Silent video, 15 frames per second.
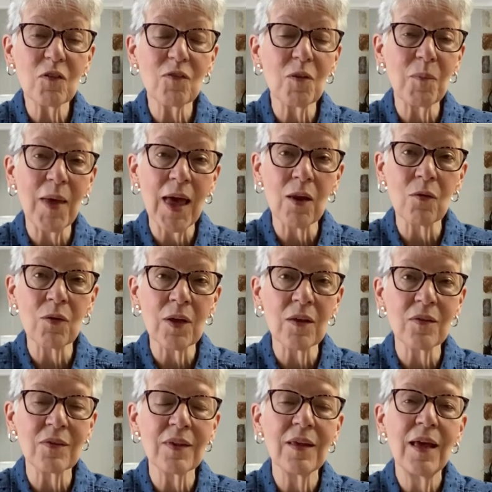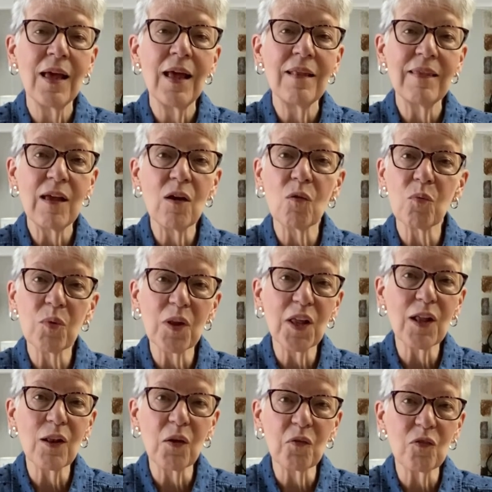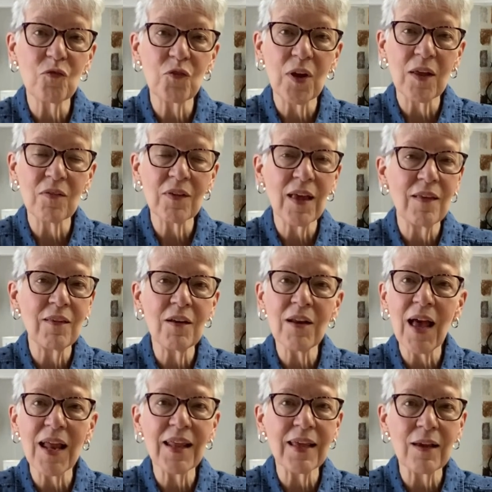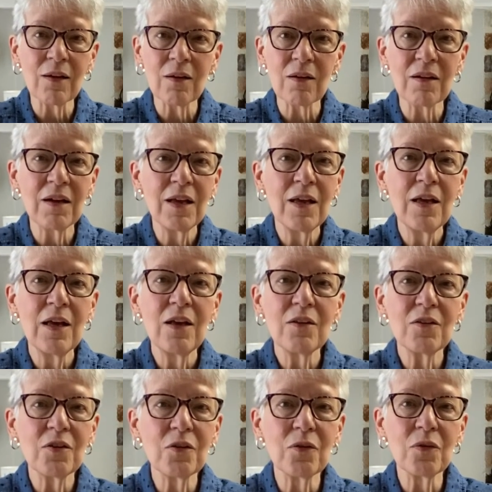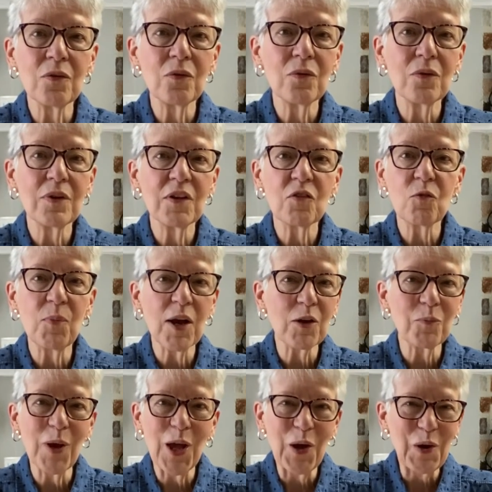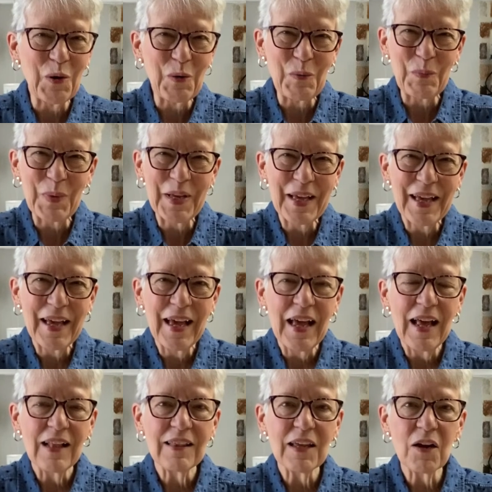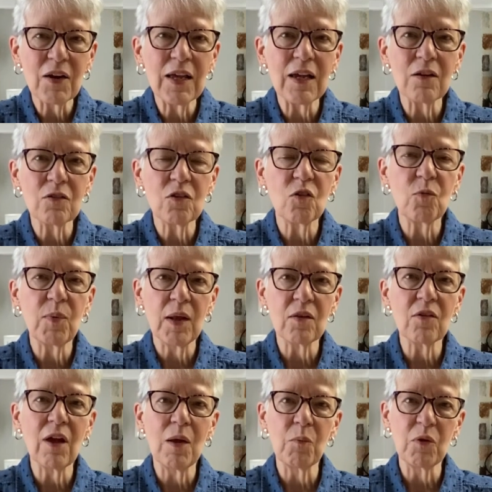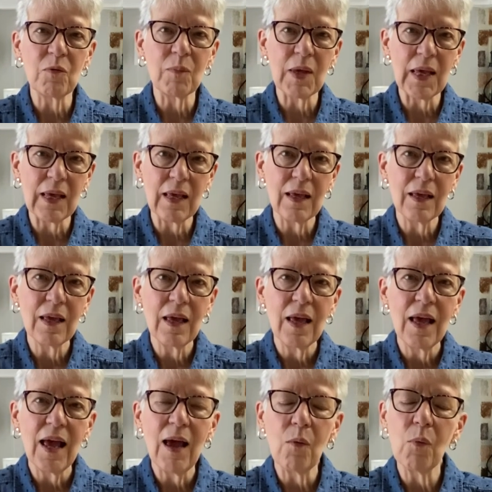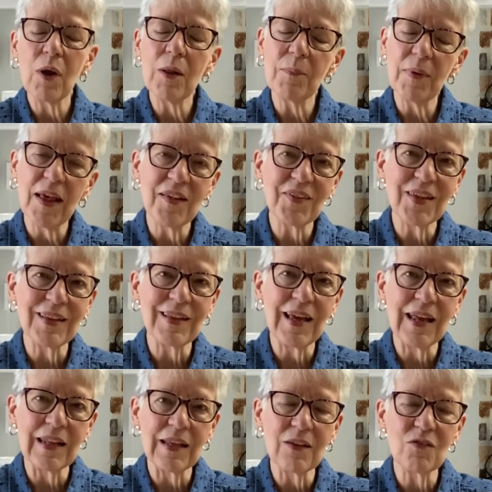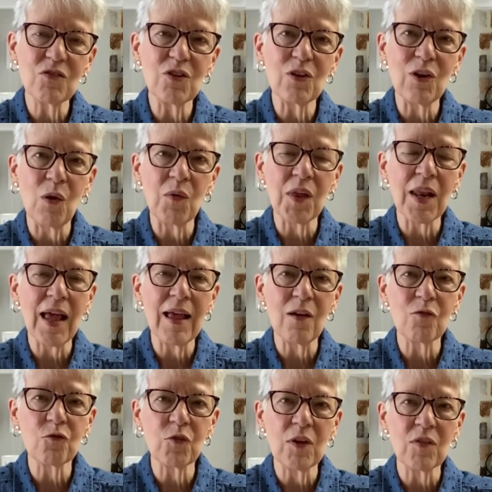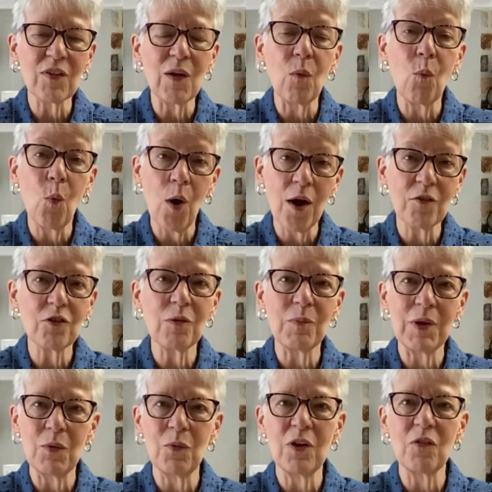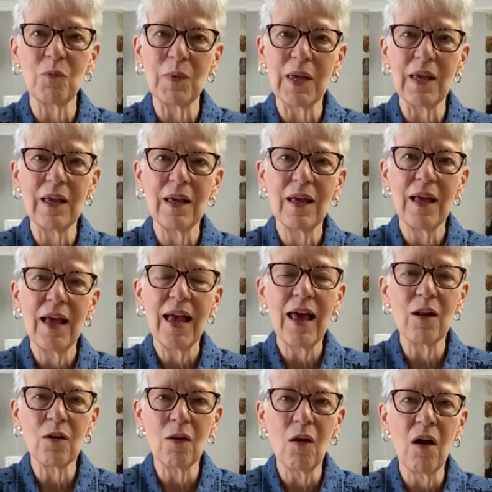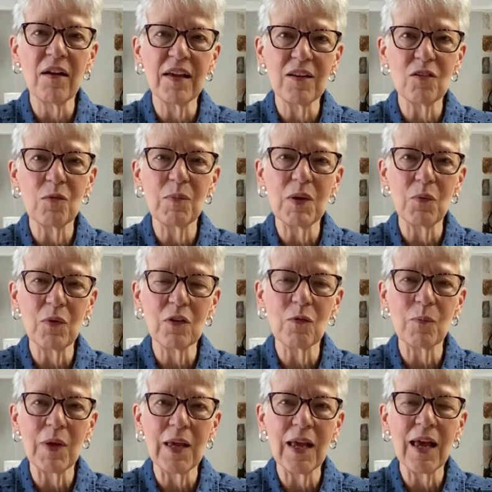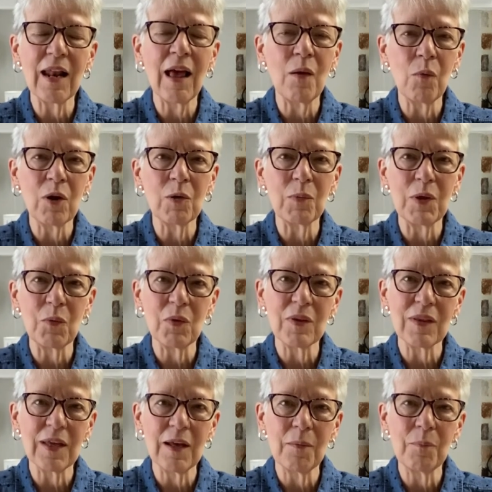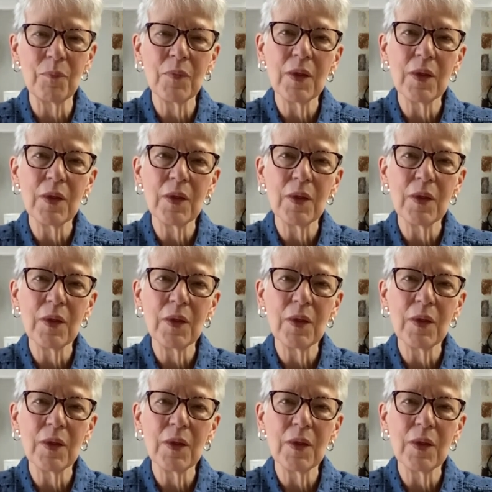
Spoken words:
the matter is, they are really close friends, and they're not here to inspect my home. They're here to spend time with me. And what a blessing that is to know that I have friends that want to be with me and are longing to be with me, and I want to be with them.